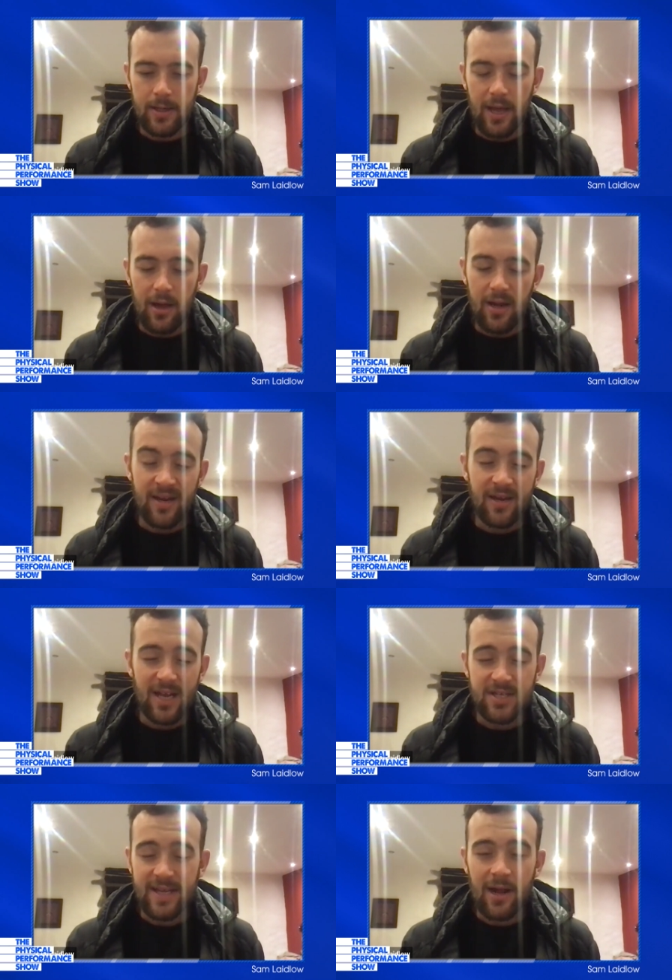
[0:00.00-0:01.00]
yeah, and
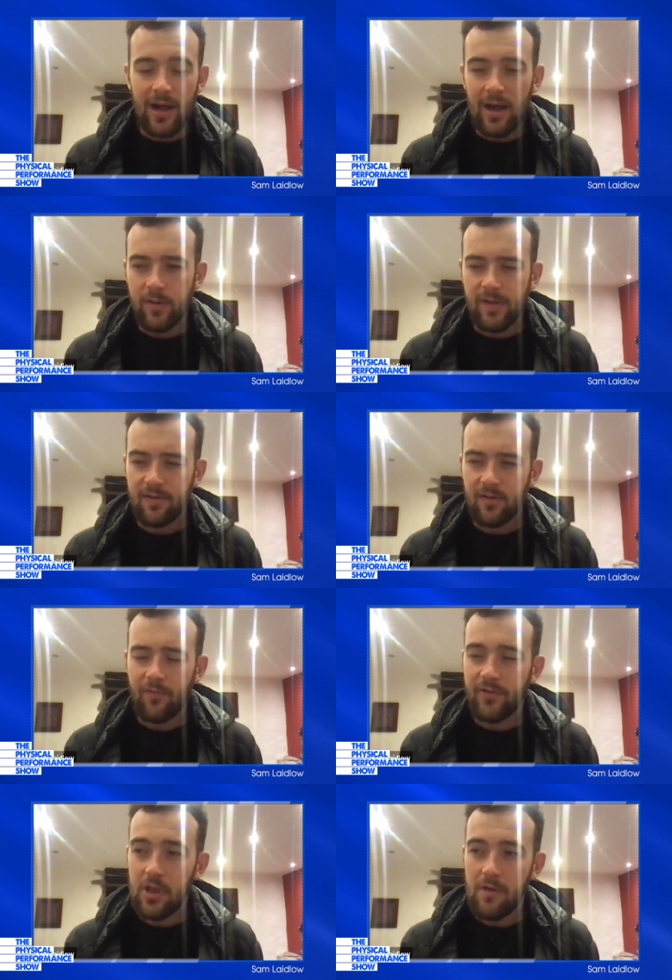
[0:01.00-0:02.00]
actually gut health is
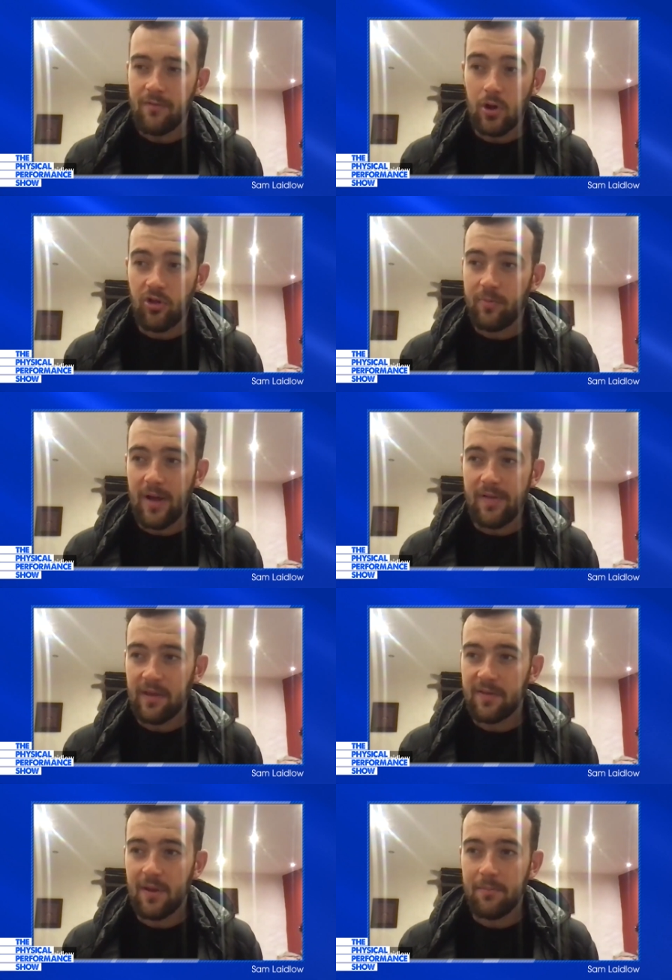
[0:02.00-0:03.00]
often overlooked, but I
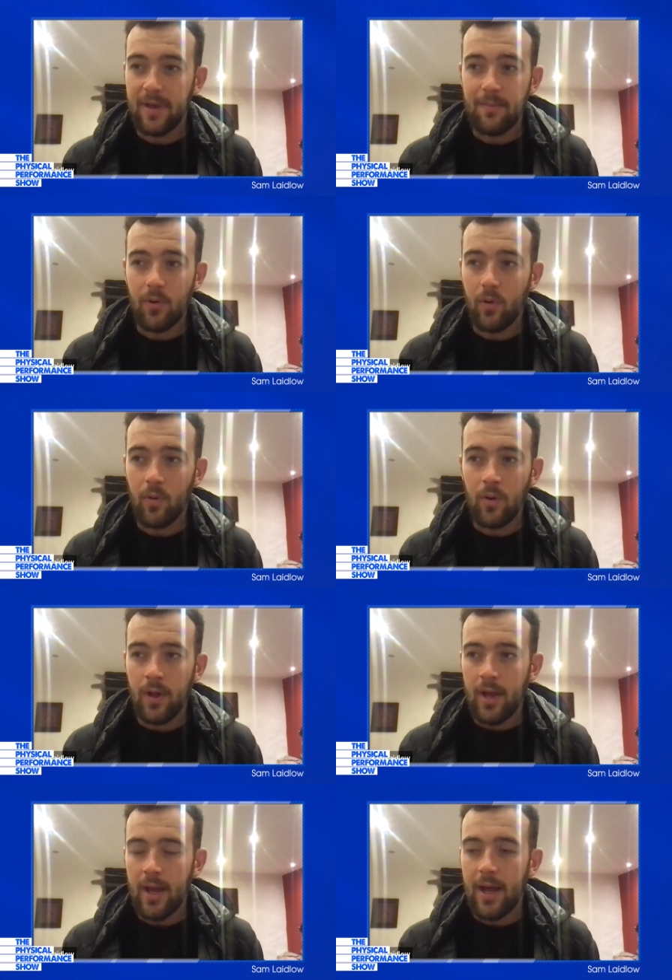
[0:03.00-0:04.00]
think some people
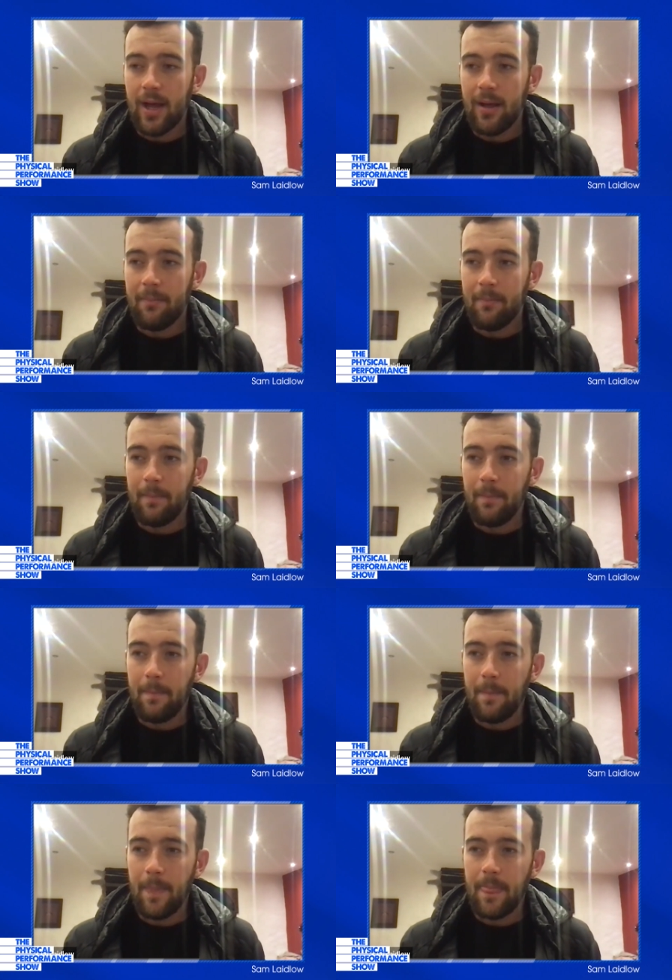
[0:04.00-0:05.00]

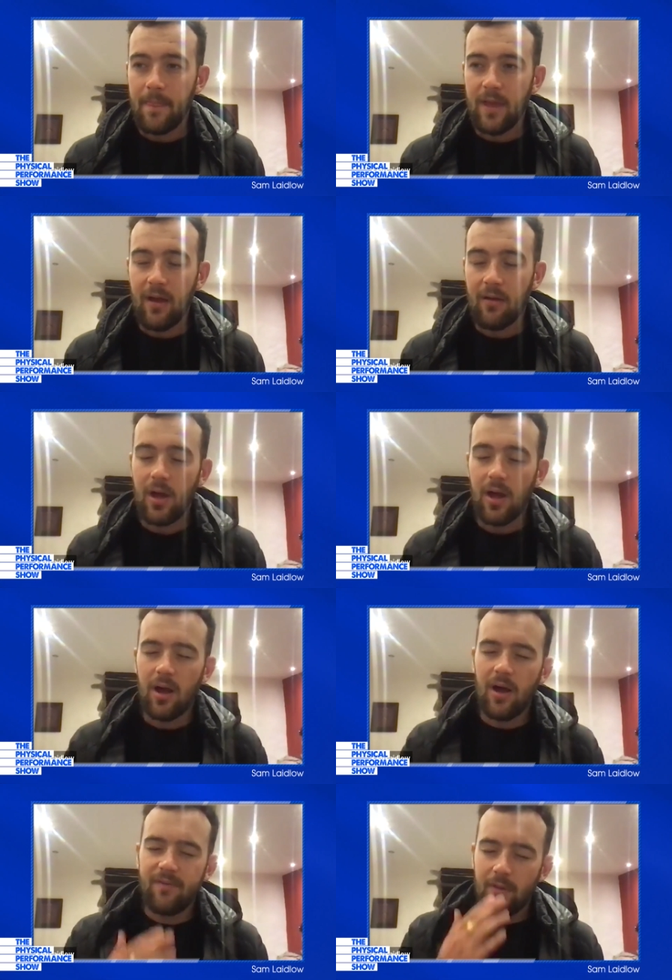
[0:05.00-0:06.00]

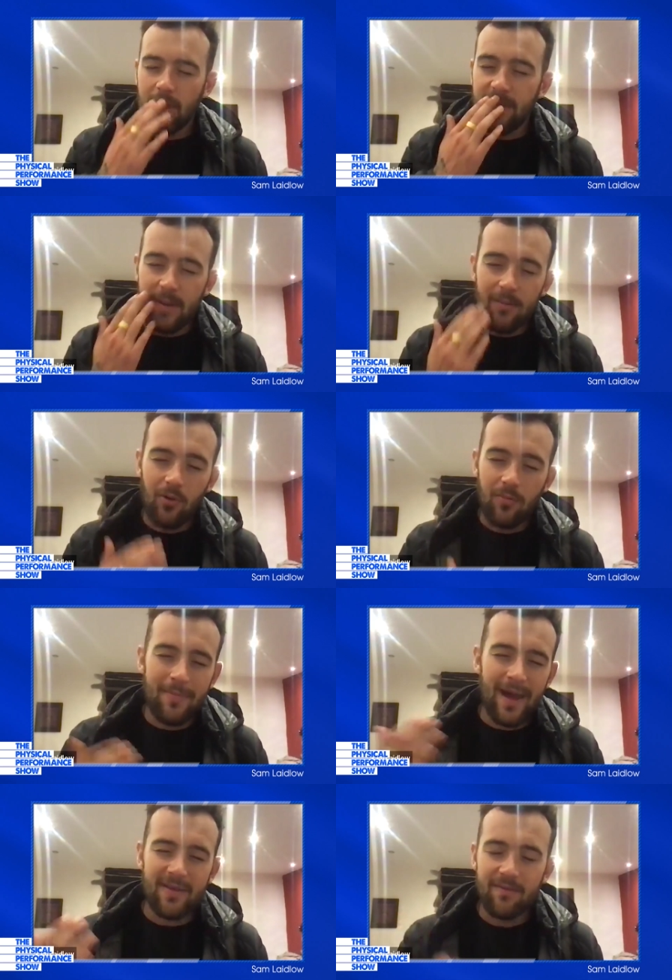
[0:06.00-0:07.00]
I feel that some people
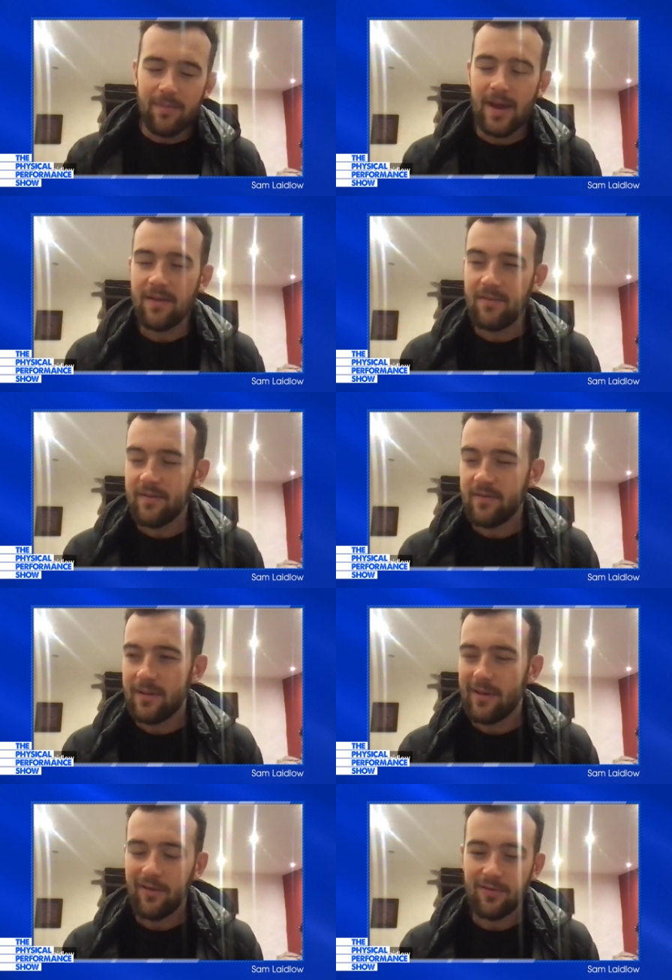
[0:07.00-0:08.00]
can massively benefit
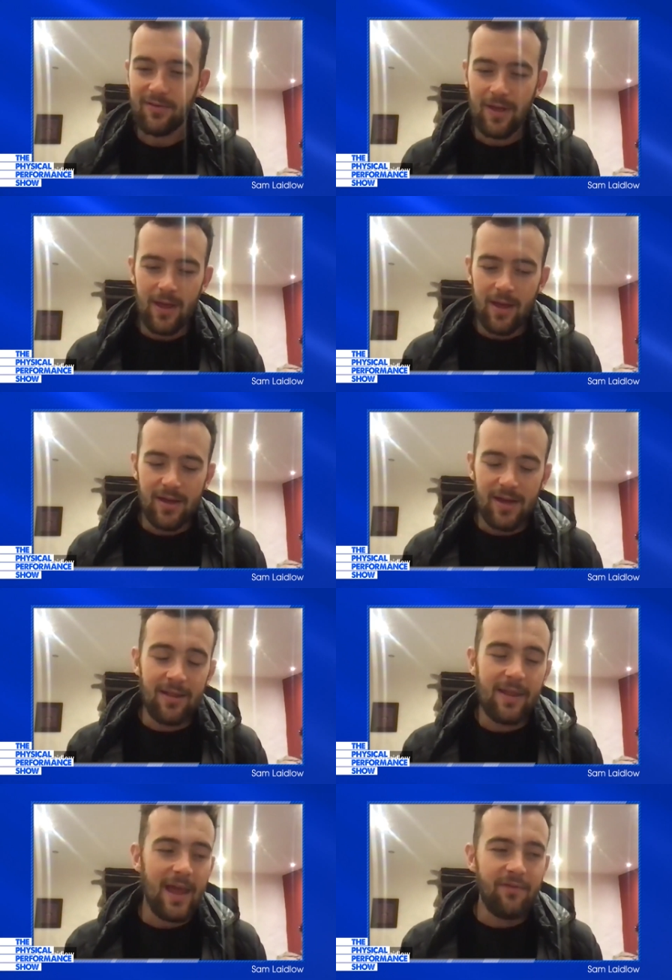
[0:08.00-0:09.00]
from it, because at the
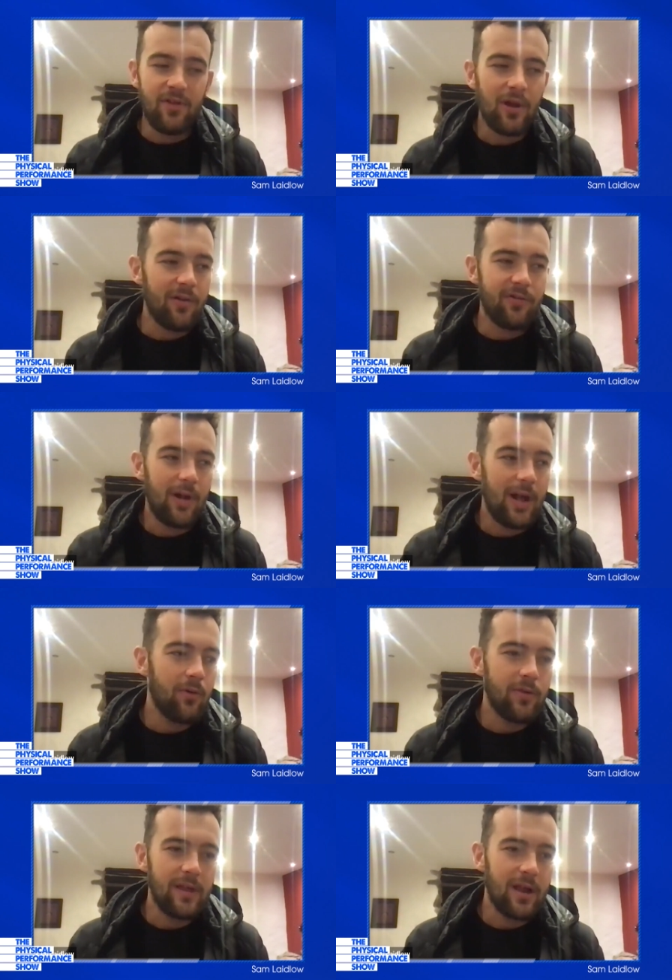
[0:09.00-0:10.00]
end of the day, if your gut's not
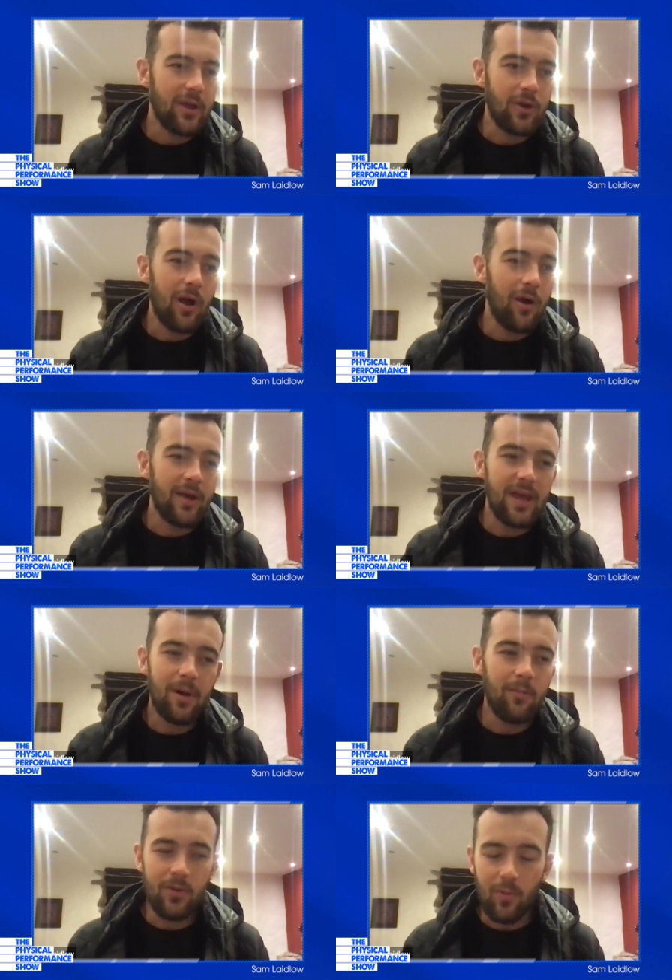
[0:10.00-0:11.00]
healthy, like, you can't
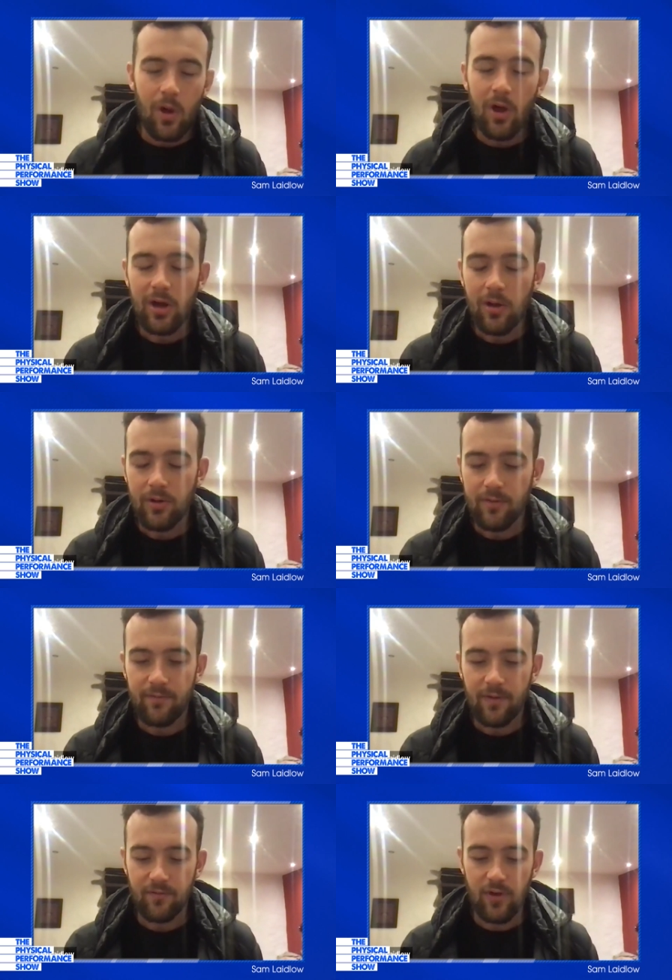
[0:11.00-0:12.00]
keep up with the workload
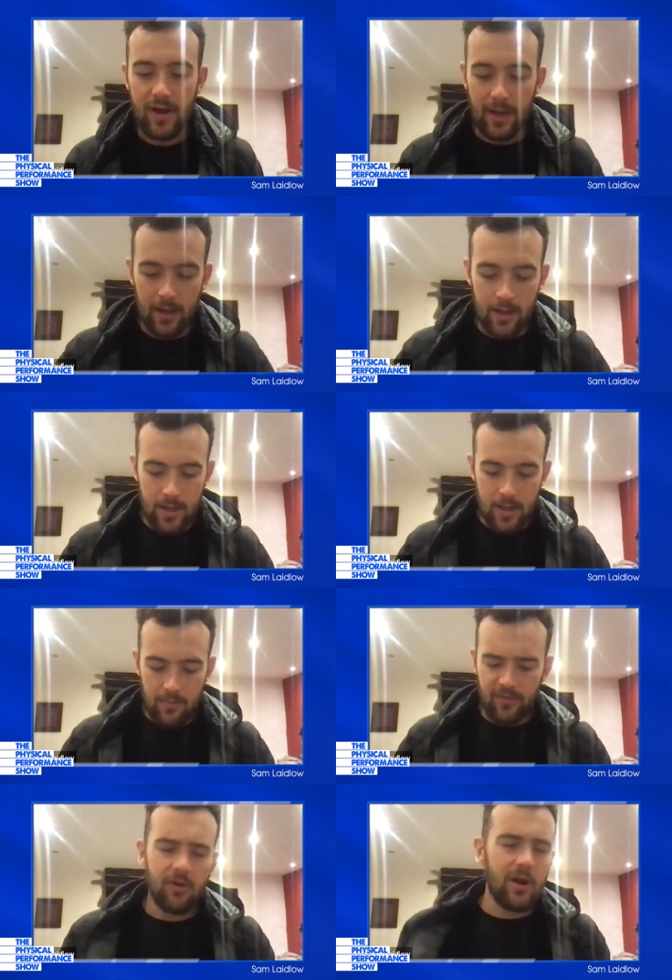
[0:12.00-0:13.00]
of training.
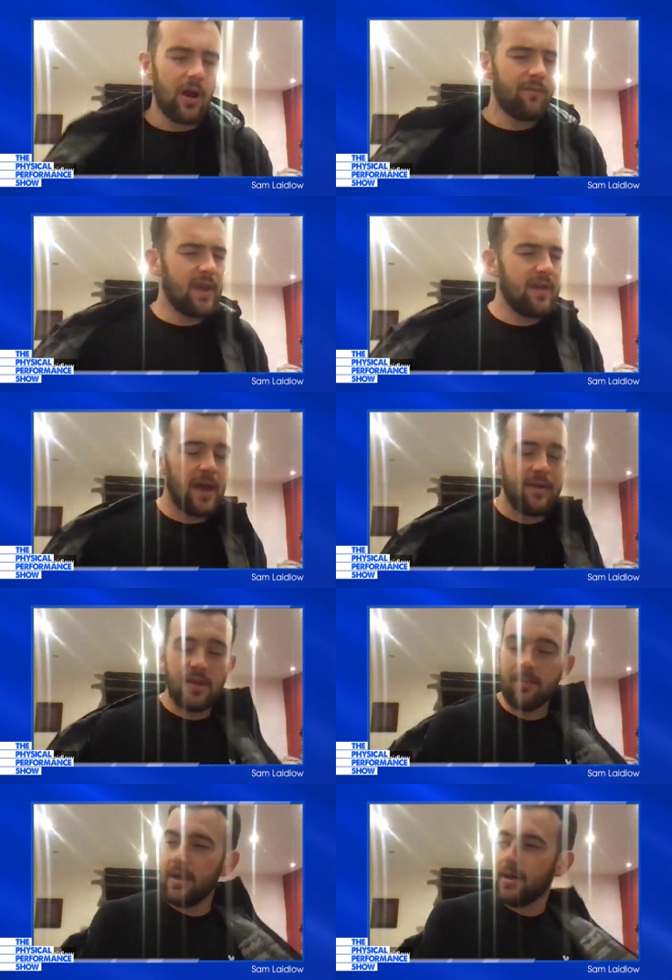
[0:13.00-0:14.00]
But sorry, I've
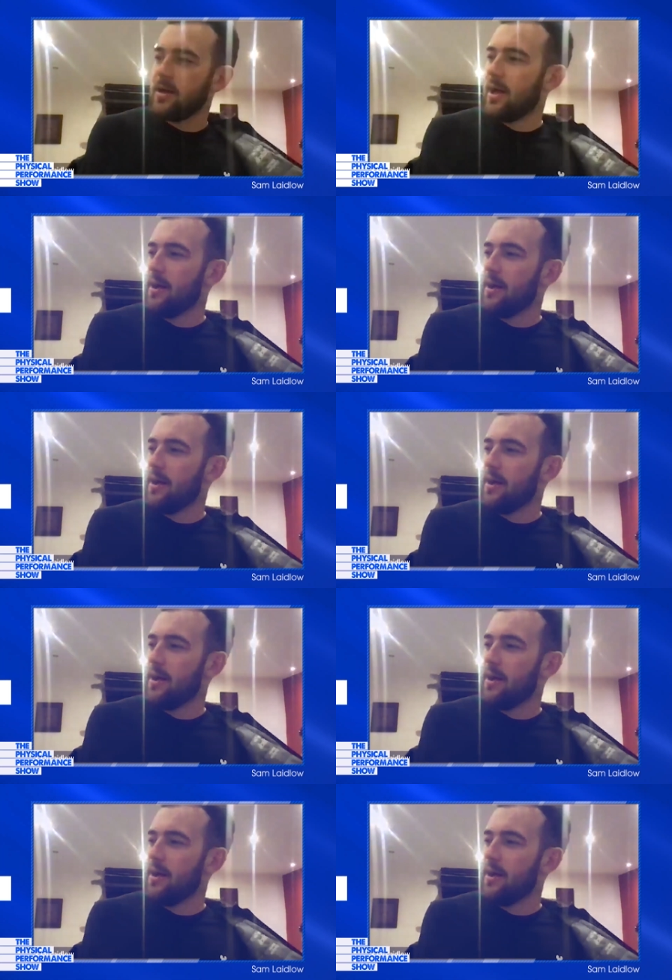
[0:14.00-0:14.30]
deviated a bit.